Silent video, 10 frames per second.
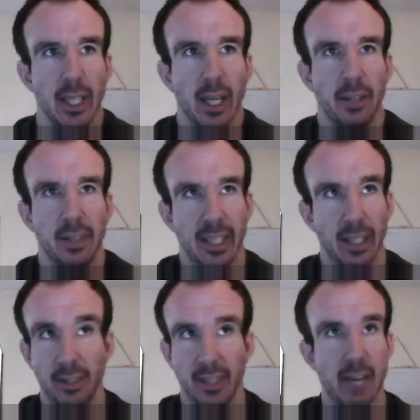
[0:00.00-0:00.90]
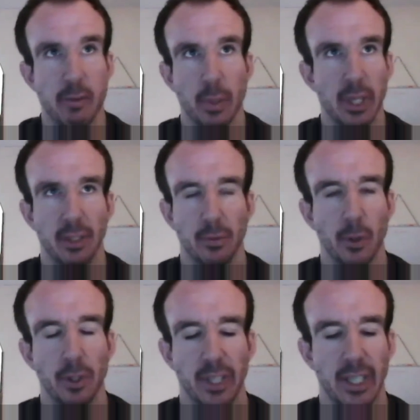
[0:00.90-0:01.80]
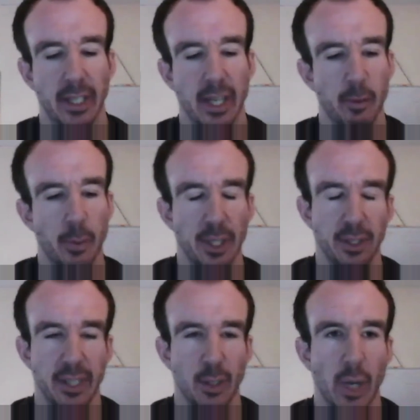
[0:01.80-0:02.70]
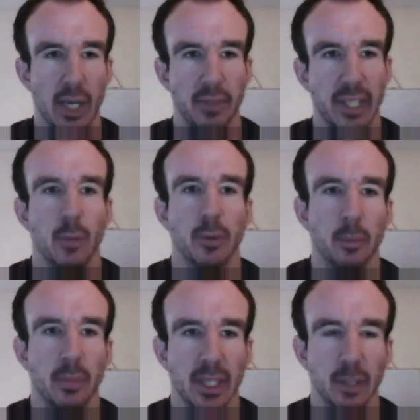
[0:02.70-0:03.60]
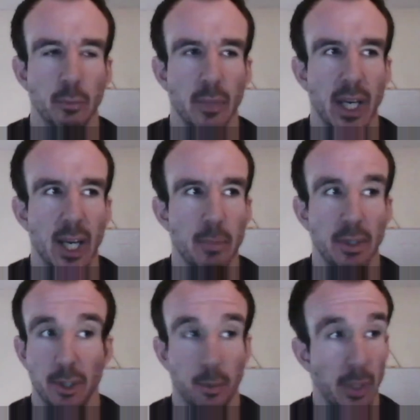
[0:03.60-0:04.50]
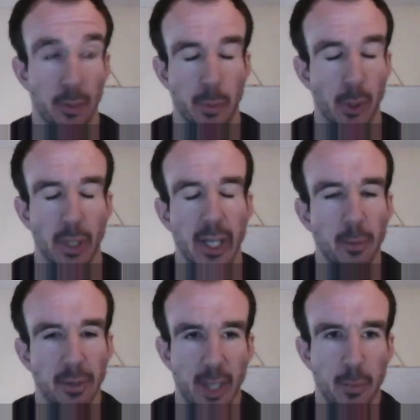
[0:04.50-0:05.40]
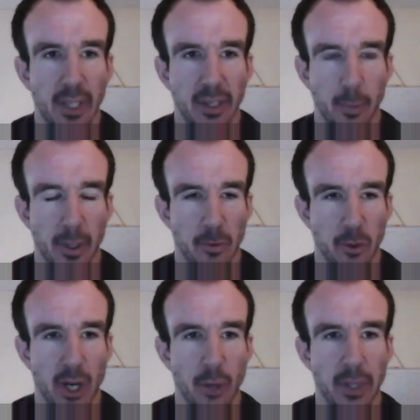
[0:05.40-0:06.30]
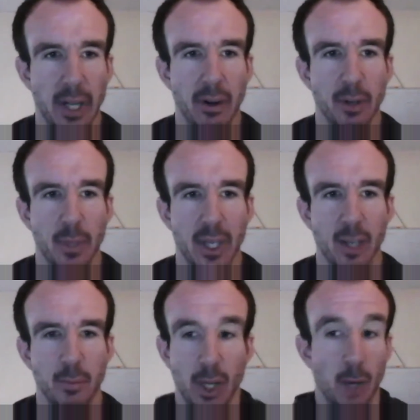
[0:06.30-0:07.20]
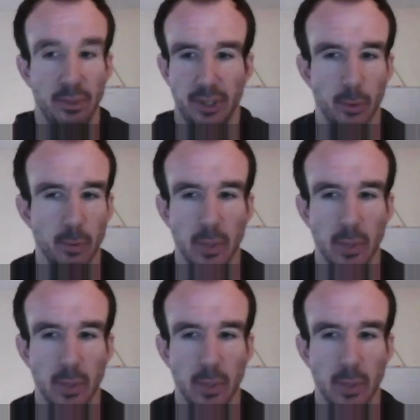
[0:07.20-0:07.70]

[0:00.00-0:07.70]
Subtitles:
I think, like I say, everybody's routine and everybody's way of dealing with something, it's purely up to them, and it's a bit of trial and error. I'm still